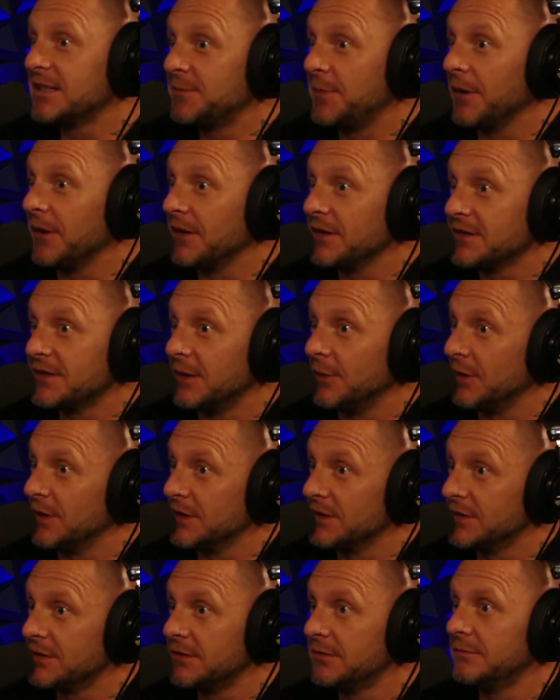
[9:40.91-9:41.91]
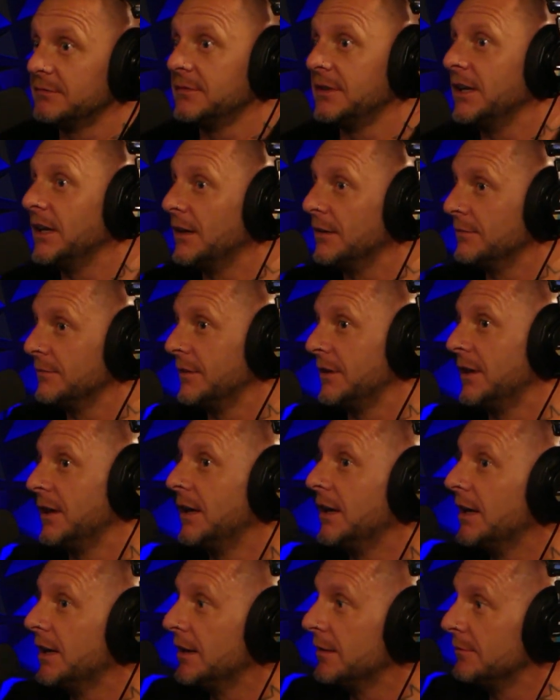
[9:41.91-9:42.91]
had an experience that was,
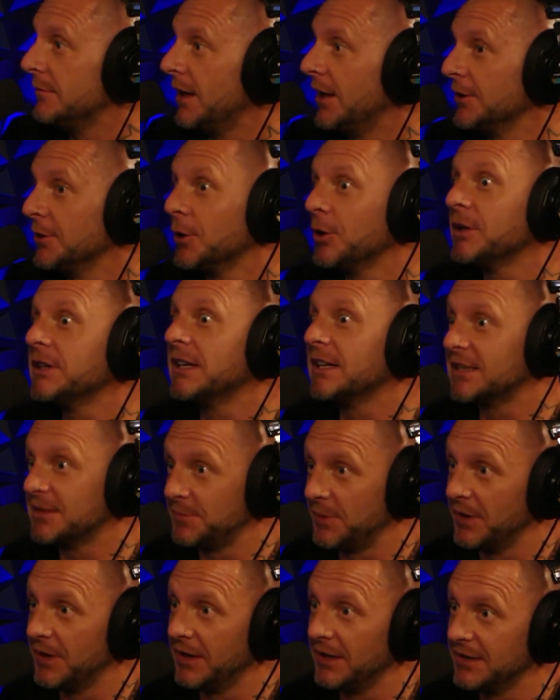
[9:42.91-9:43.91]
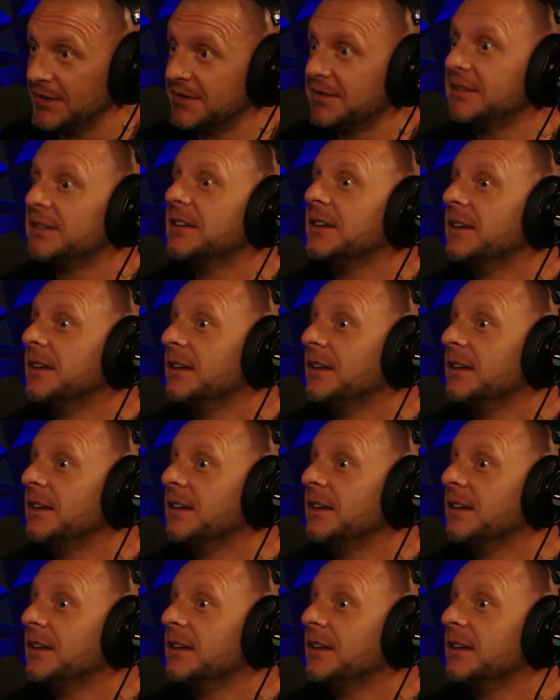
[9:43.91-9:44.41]
a learning experience.